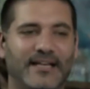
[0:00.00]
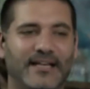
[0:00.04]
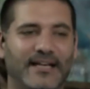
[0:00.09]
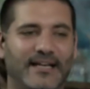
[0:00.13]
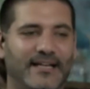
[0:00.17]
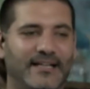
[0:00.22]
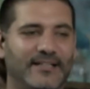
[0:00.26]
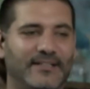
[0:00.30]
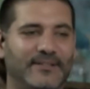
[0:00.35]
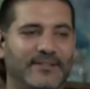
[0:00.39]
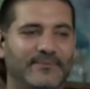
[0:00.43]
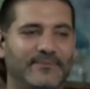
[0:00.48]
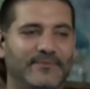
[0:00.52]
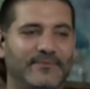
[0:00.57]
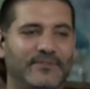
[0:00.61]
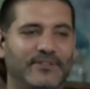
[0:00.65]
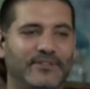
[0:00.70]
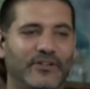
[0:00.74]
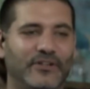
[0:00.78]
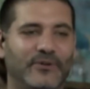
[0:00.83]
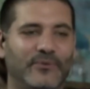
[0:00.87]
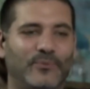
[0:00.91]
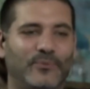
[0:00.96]

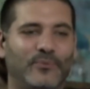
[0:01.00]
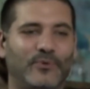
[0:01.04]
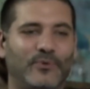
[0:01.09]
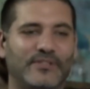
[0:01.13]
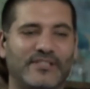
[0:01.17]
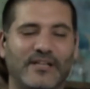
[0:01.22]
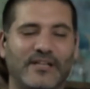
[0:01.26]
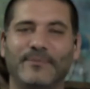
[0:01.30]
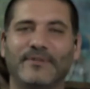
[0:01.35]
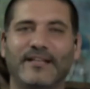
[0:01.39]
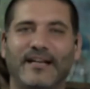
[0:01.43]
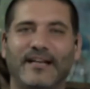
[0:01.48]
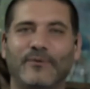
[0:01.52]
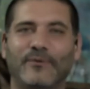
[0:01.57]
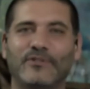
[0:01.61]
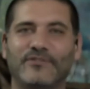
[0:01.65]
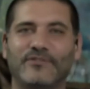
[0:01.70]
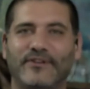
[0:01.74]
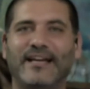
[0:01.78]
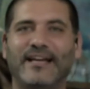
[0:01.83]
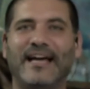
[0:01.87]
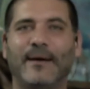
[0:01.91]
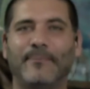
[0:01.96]
was something that I
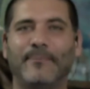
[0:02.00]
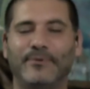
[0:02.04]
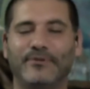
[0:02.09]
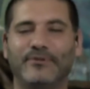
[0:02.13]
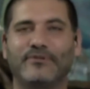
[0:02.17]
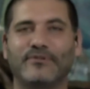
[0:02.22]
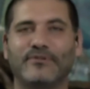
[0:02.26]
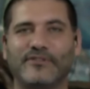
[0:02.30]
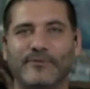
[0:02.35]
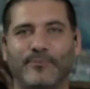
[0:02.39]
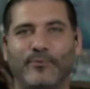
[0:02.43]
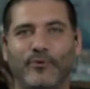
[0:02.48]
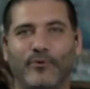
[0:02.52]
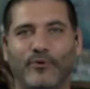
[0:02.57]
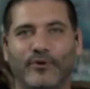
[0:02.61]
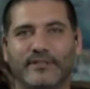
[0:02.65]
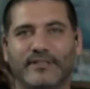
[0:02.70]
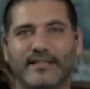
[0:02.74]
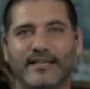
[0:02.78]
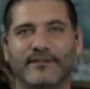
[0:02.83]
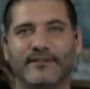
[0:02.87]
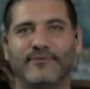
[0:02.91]
was very happy to support.